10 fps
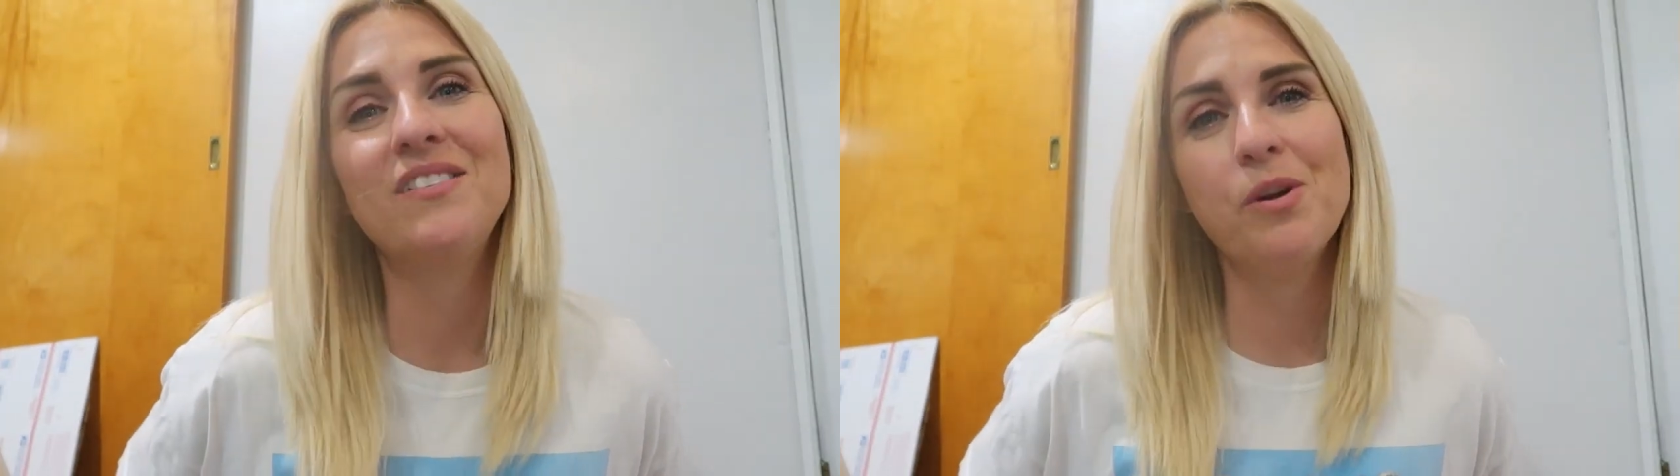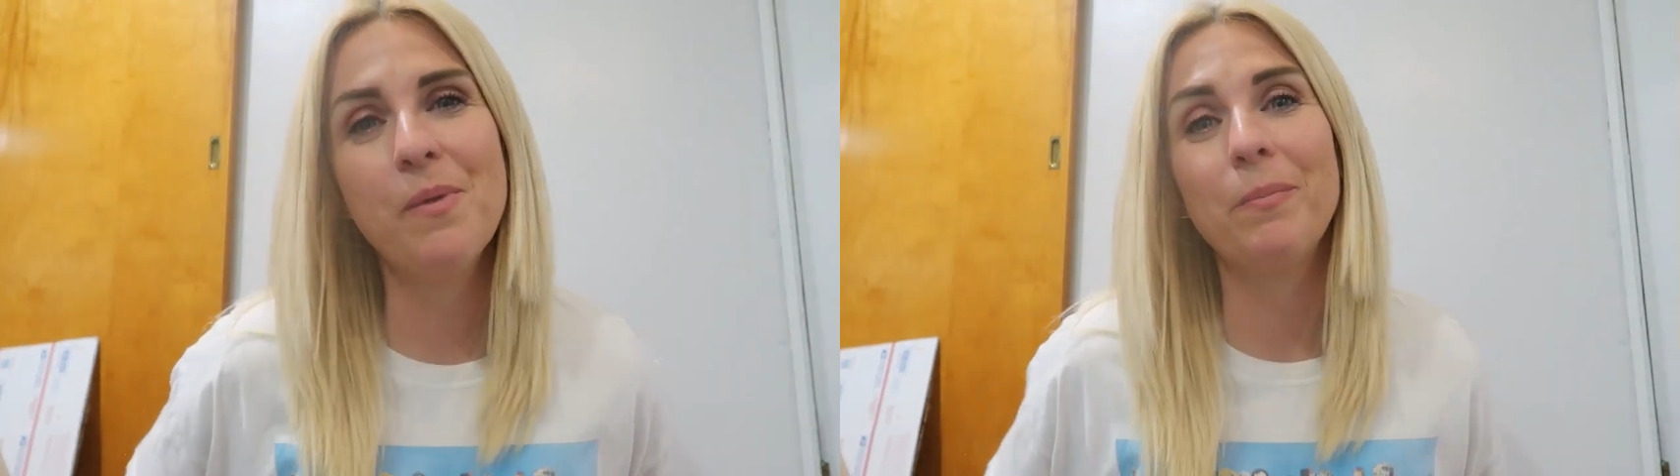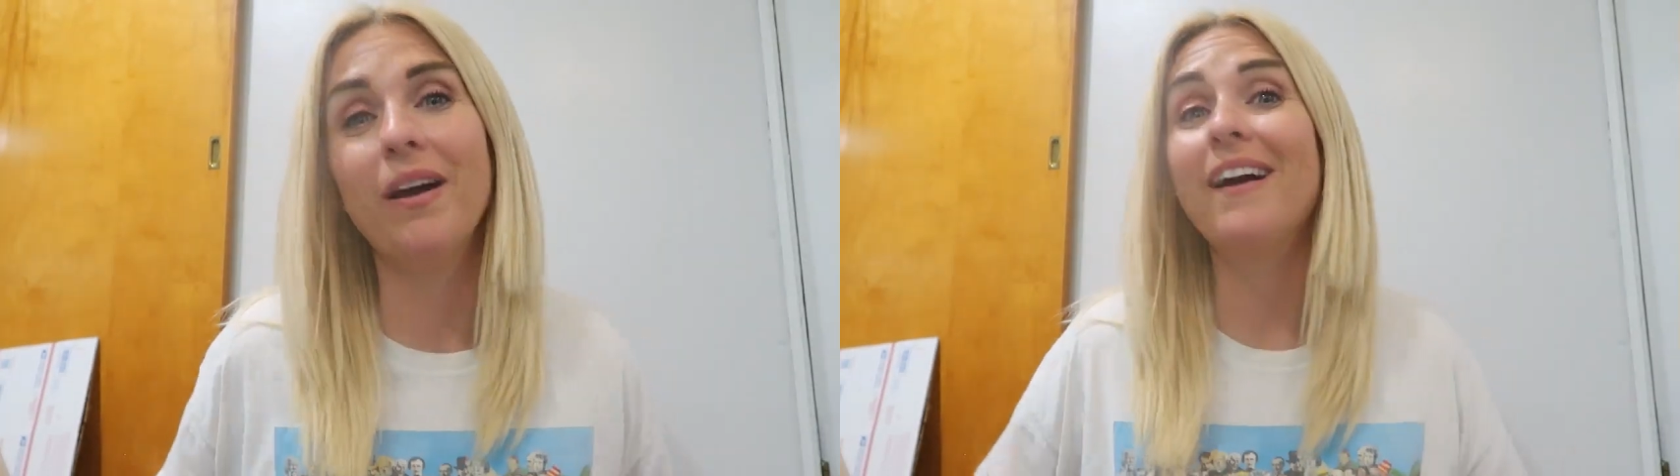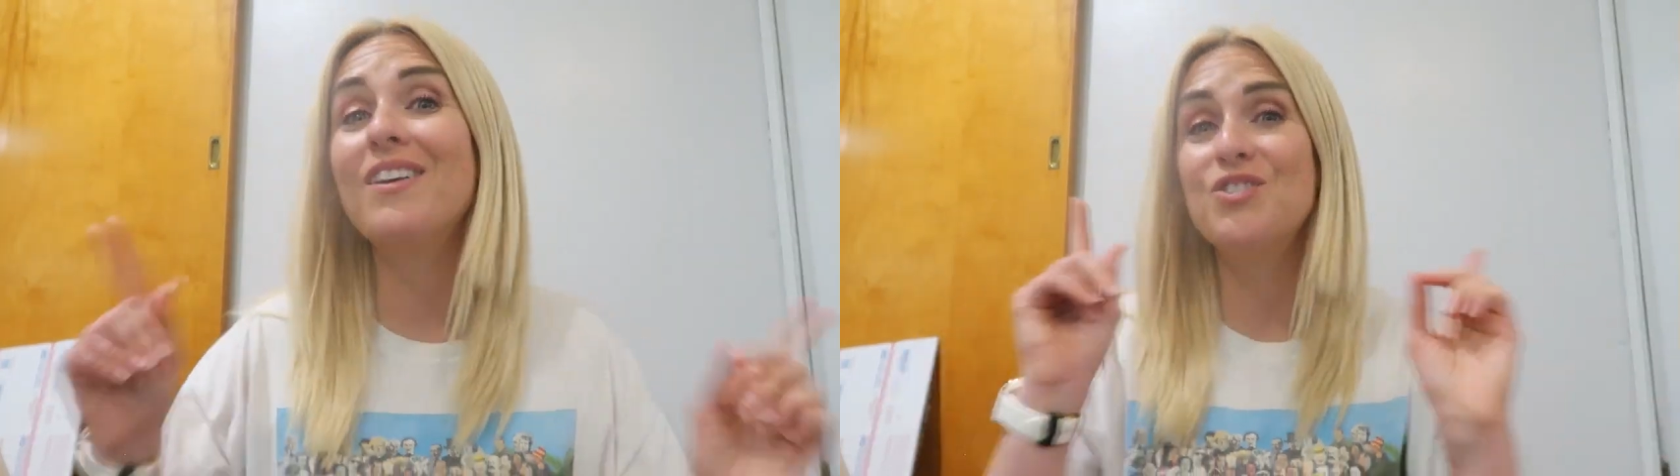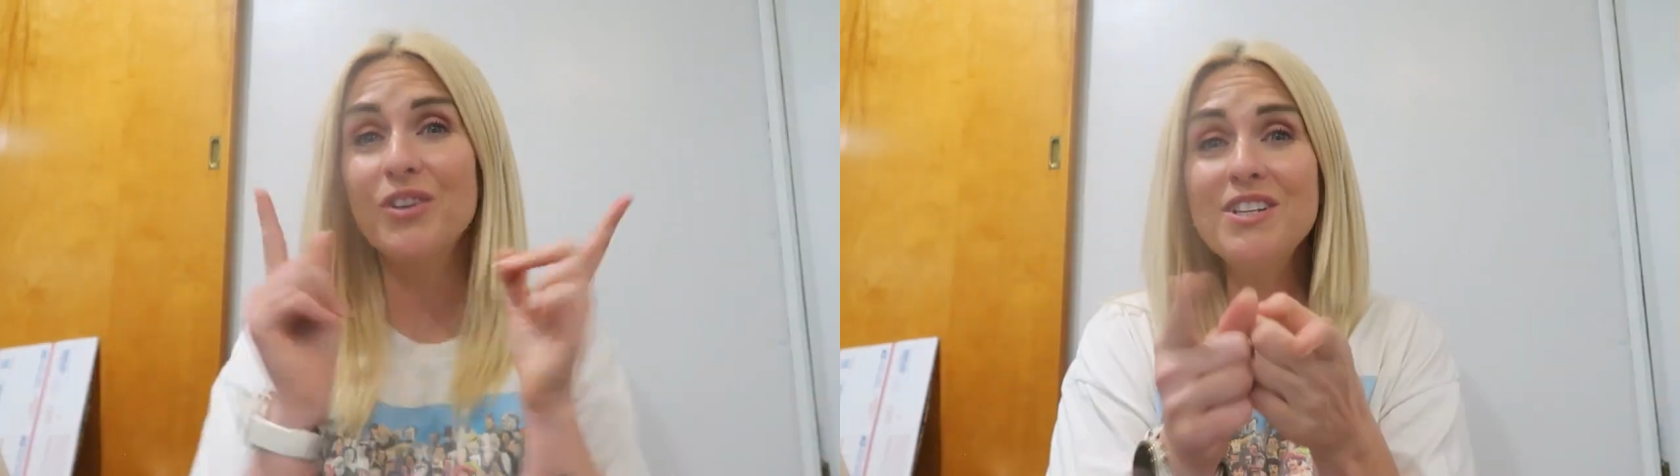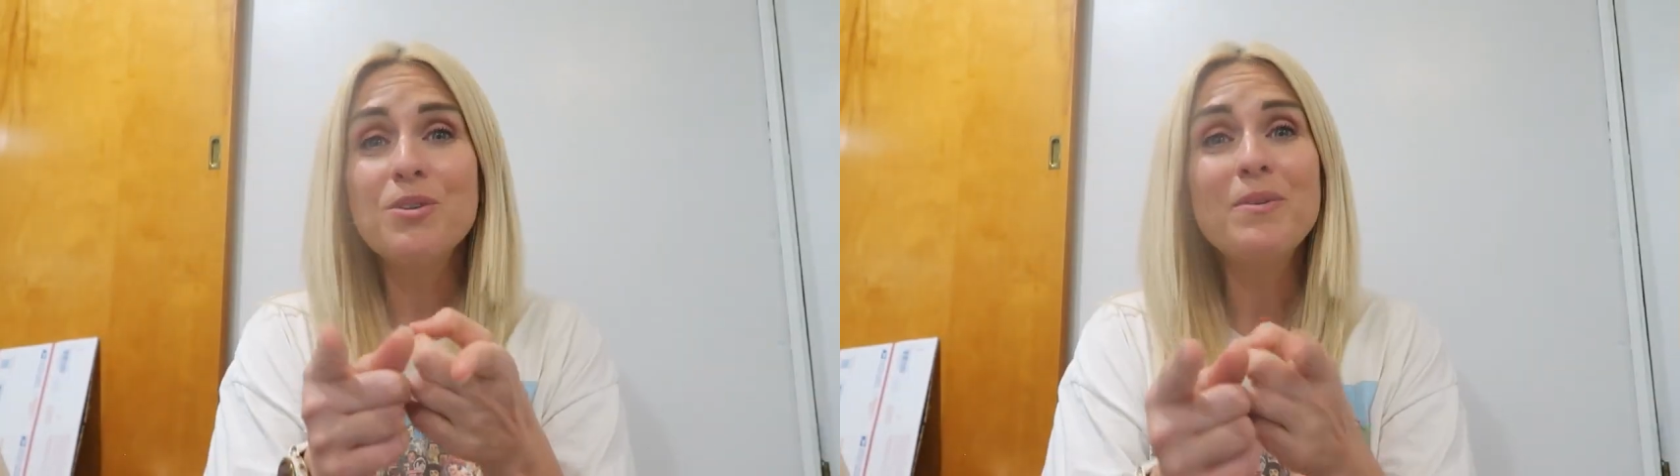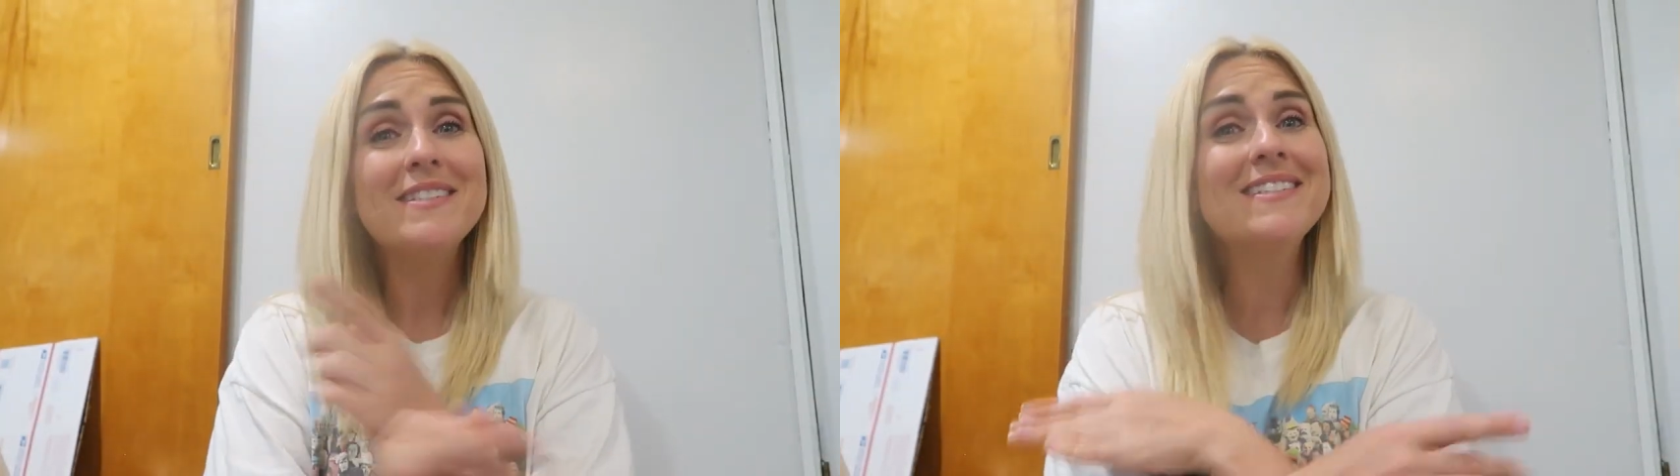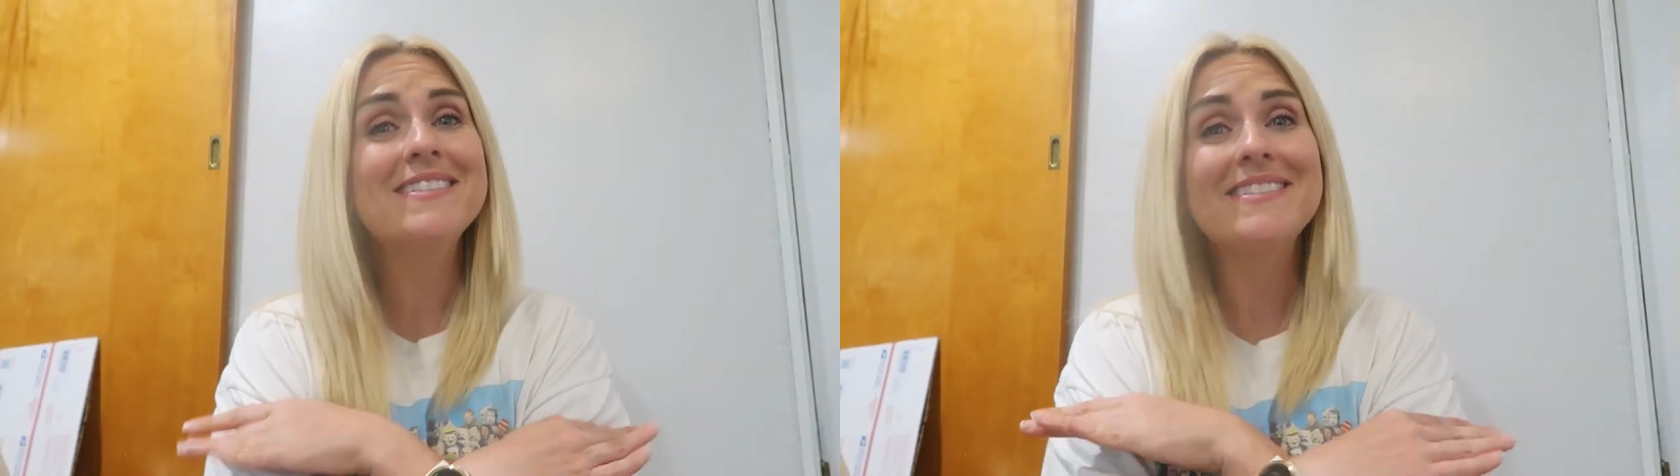And remember, treat your
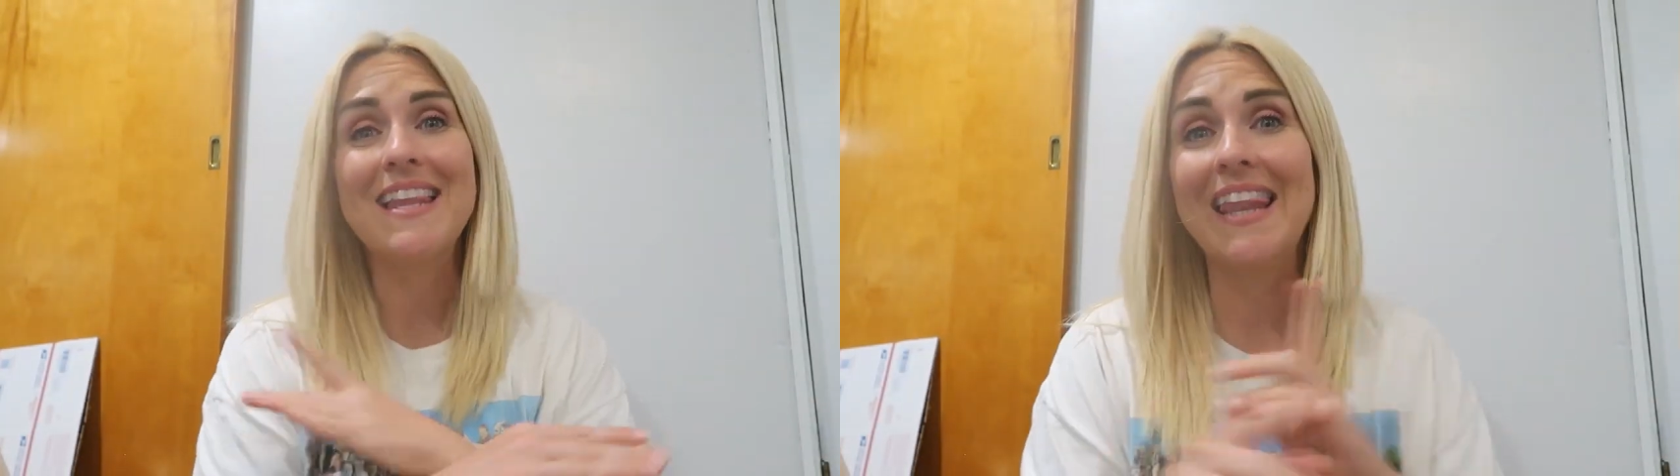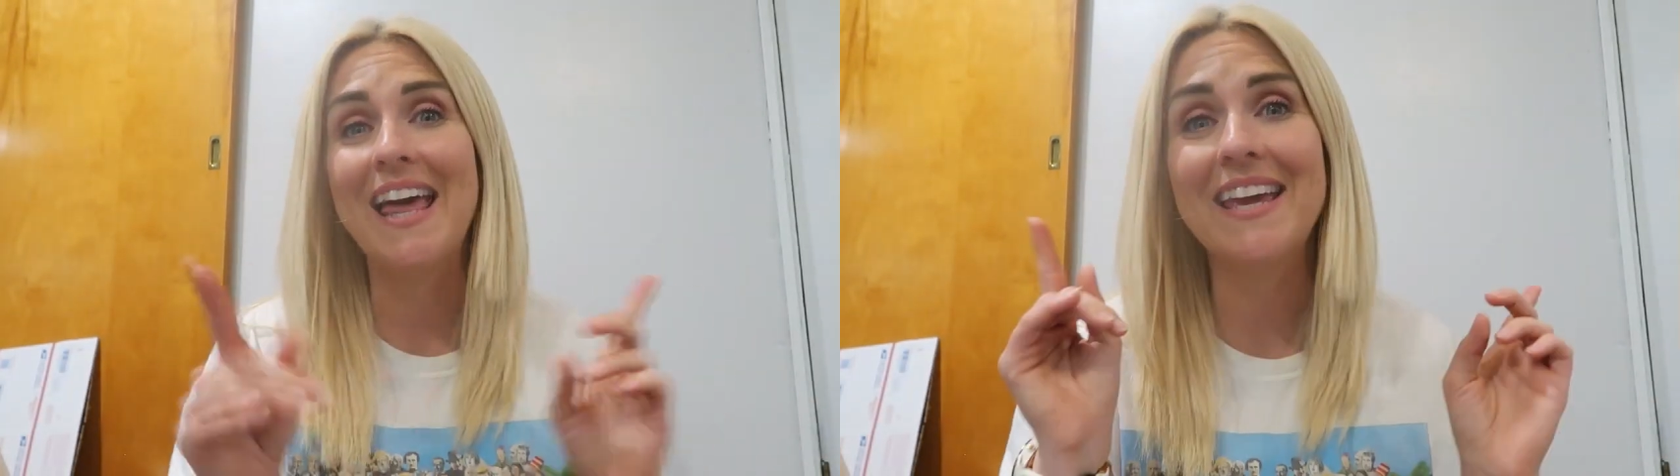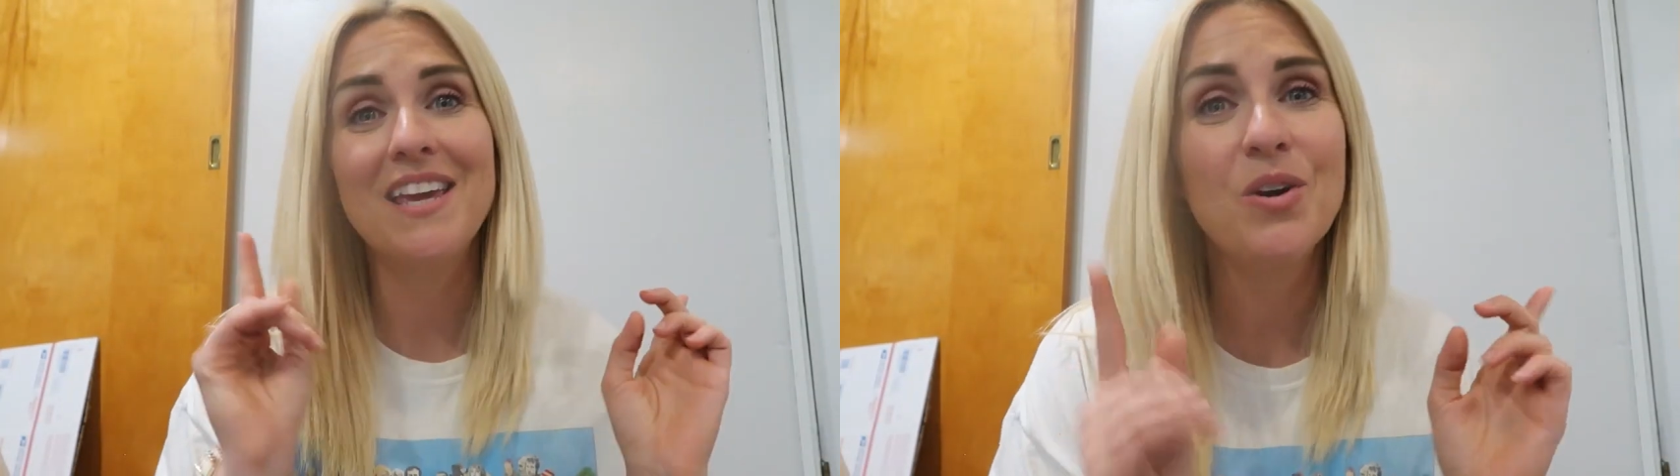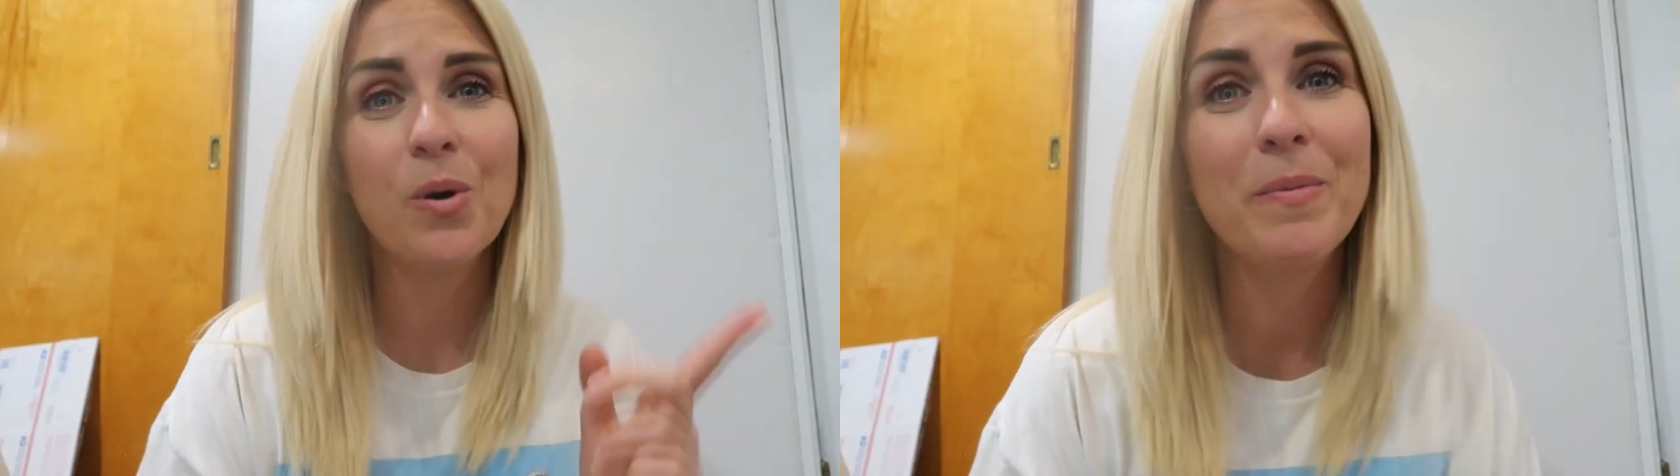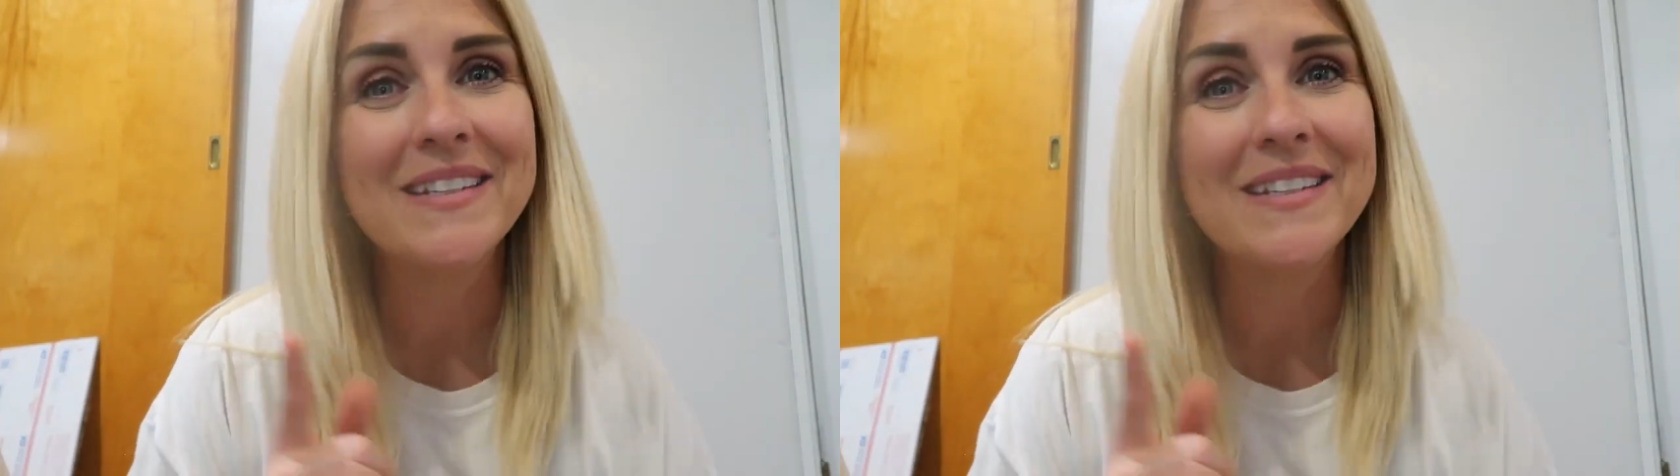business like your